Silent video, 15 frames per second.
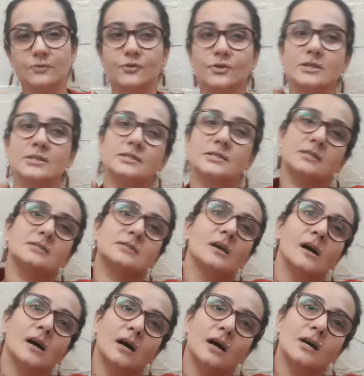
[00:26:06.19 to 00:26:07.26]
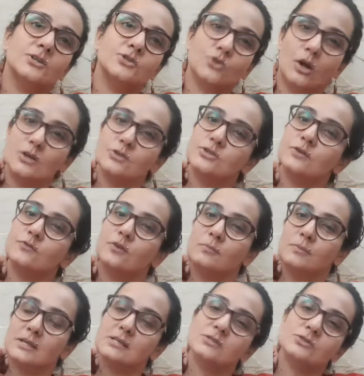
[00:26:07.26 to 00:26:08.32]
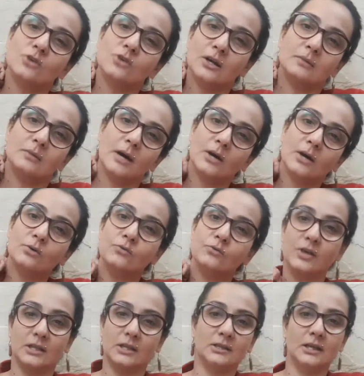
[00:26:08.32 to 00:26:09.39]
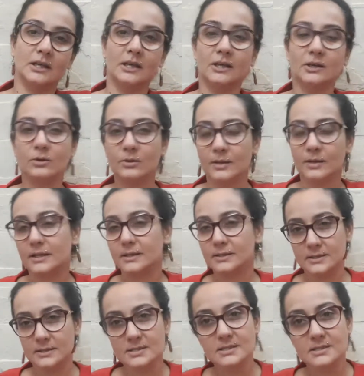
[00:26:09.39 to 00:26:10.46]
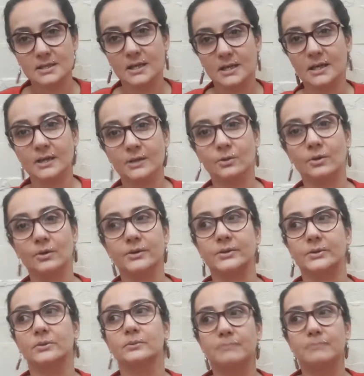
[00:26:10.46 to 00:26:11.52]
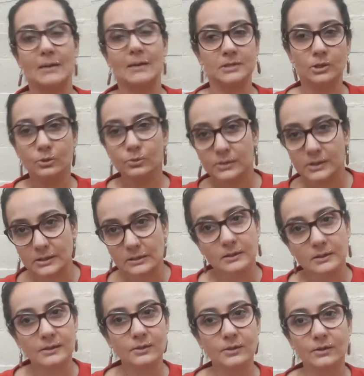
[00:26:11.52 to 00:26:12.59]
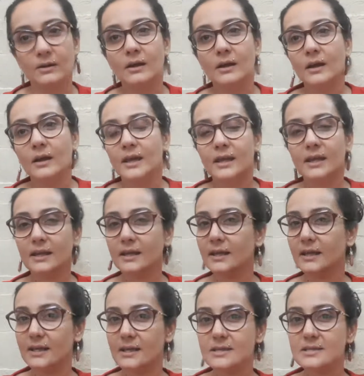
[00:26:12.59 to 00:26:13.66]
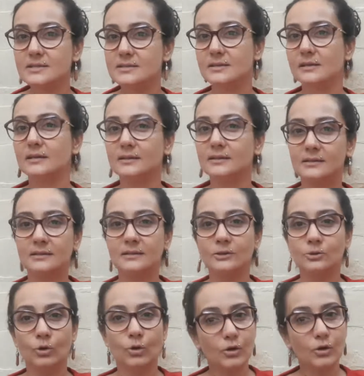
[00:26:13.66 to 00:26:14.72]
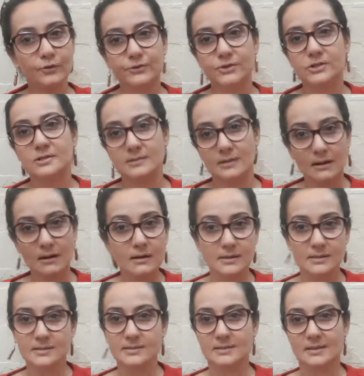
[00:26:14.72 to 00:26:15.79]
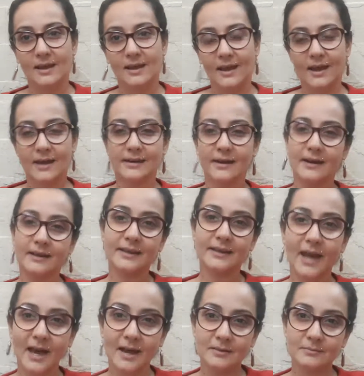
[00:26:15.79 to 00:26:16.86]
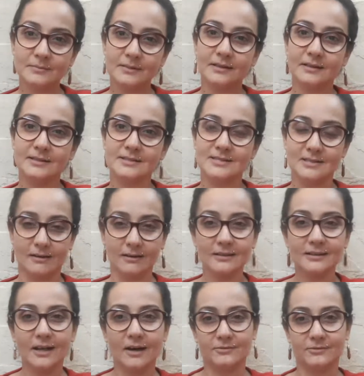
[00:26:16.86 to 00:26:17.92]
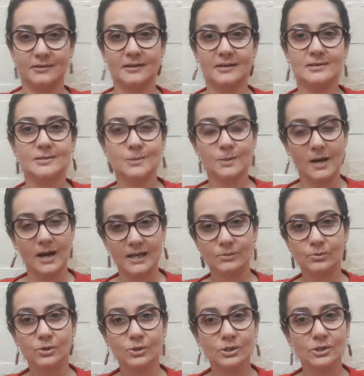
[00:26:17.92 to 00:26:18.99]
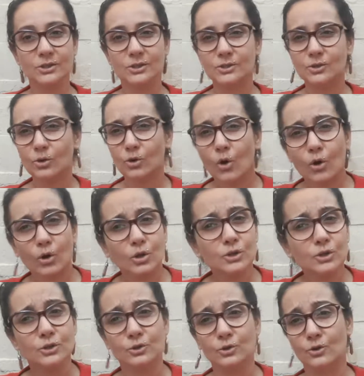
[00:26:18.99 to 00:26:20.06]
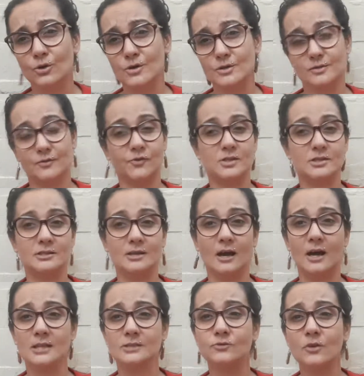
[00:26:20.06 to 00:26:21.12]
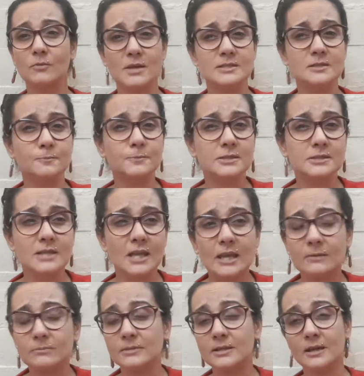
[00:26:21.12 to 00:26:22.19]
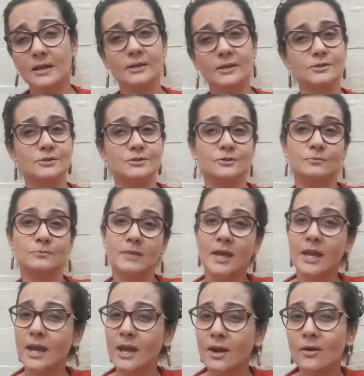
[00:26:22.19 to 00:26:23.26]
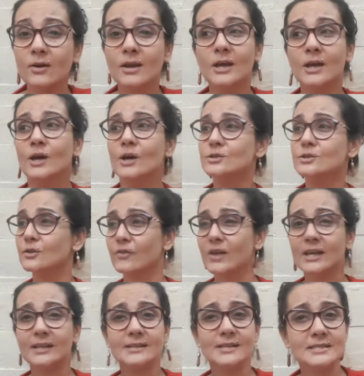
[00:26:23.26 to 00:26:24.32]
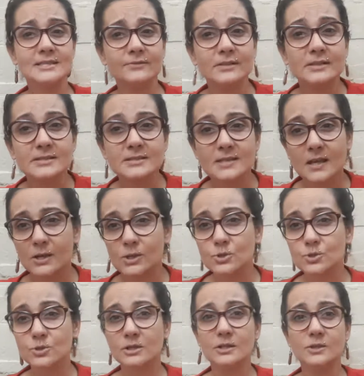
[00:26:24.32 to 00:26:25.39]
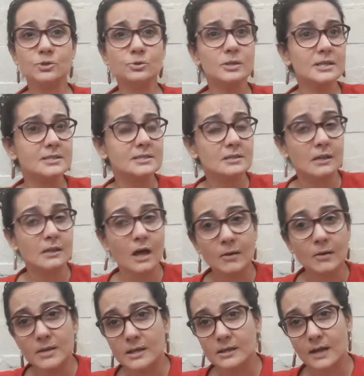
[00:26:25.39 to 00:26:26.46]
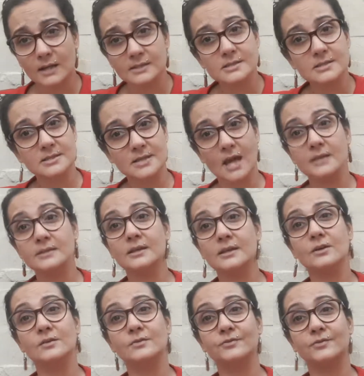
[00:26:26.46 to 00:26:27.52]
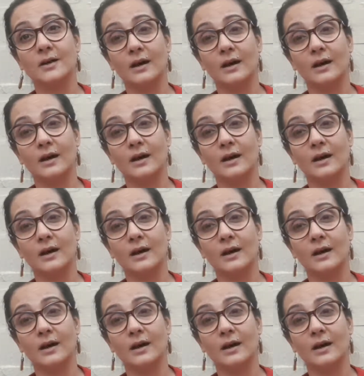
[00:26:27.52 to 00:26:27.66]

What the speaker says: For instance, astrology for me is not about Vedic or Hellenistic or, Babylonian, or it is the lore of the stars, and I am a star lover, so I want to learn all the lores of the stars from Mesopotamia to Sumer to the Vedic civilization to the Islamic understanding of,